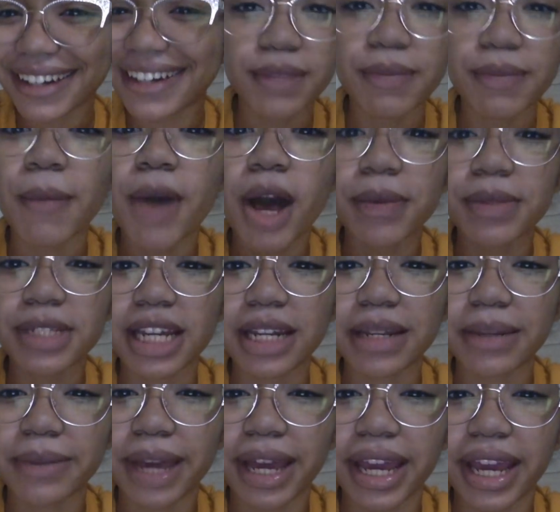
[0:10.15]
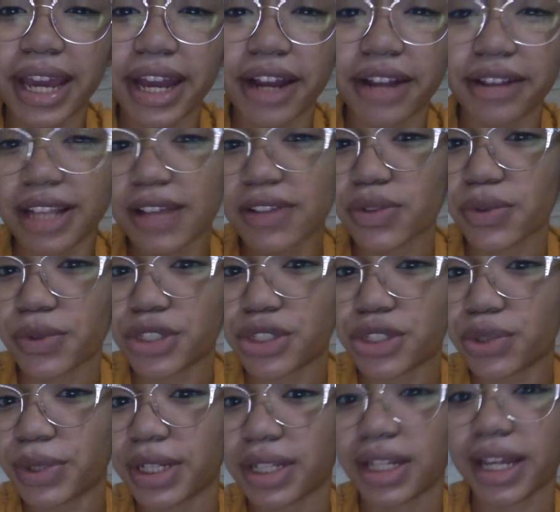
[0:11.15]
My mom's cutting my hair. That's what we're
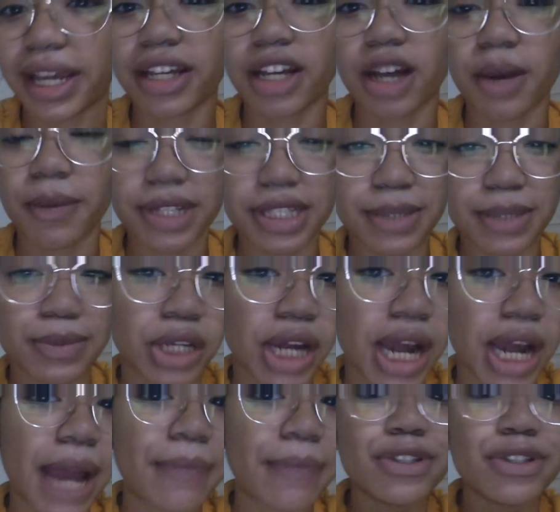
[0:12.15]
doing. Like, comment, subscribe.